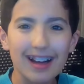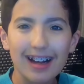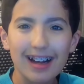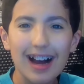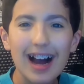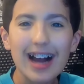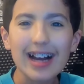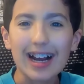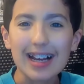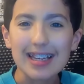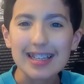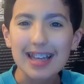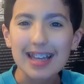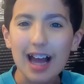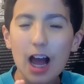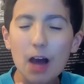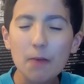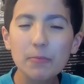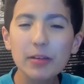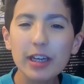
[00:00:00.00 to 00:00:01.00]
Hi guys,
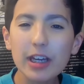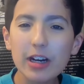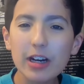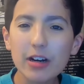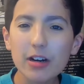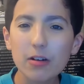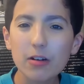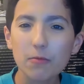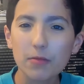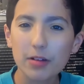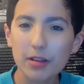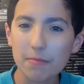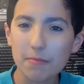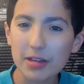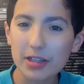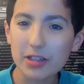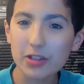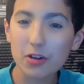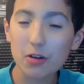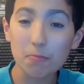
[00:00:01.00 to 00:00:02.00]
I'm here with Mr.